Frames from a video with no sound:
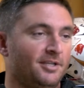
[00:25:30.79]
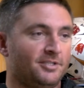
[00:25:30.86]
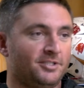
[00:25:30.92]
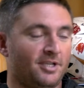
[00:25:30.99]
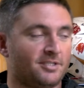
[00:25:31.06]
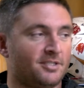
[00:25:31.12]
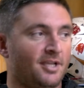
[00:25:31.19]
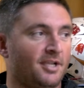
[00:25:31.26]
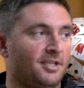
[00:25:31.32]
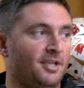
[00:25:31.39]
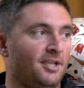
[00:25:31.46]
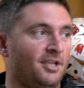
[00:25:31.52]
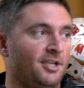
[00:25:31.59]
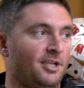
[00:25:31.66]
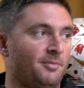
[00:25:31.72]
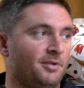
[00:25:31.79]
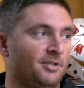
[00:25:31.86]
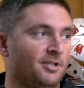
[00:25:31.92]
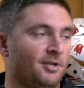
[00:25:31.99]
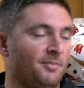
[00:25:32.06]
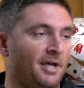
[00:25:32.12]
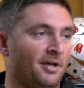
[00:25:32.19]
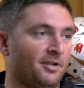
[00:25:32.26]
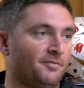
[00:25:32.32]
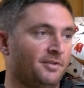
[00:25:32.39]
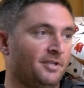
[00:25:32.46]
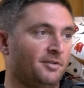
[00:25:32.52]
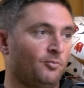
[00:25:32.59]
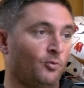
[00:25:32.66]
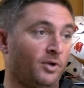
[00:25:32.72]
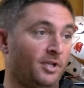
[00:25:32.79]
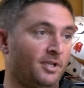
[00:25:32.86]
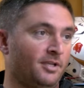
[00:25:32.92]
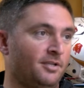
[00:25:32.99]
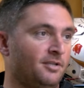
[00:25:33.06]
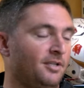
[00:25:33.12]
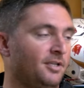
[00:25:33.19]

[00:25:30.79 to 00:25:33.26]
just that game and come out of it, win,